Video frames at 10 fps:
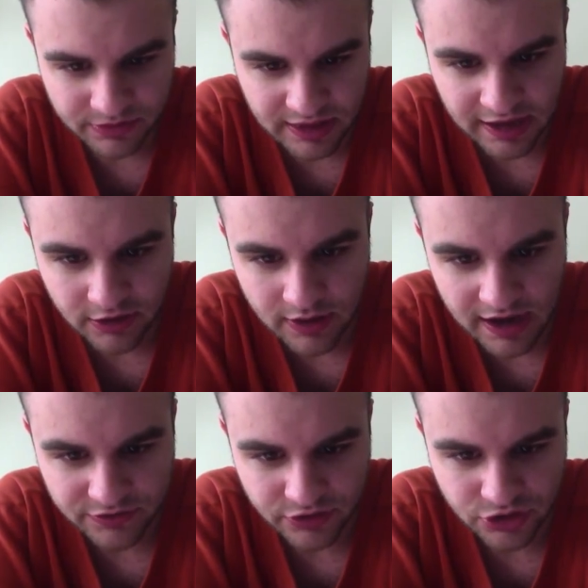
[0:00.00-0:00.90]
Thank you
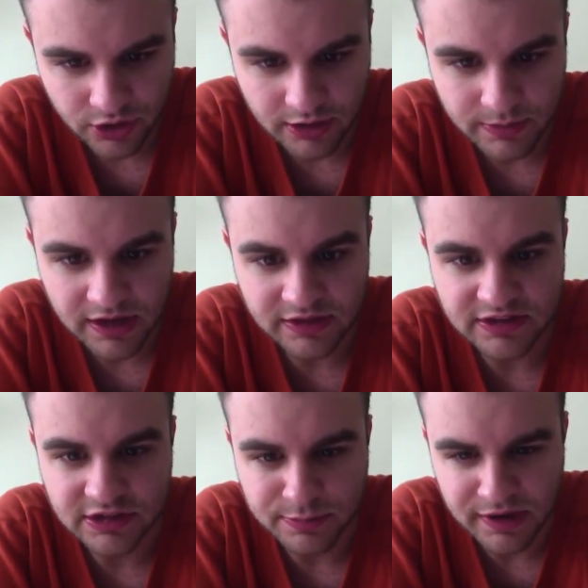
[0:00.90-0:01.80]
guys for joining me.
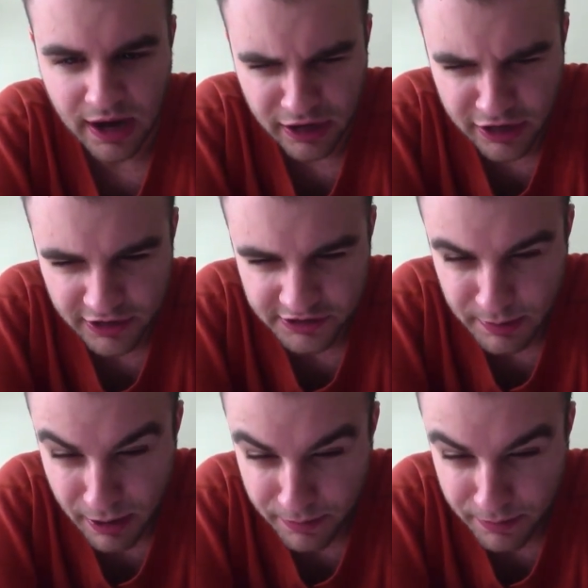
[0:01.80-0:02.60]
This has been Hockey on the Spot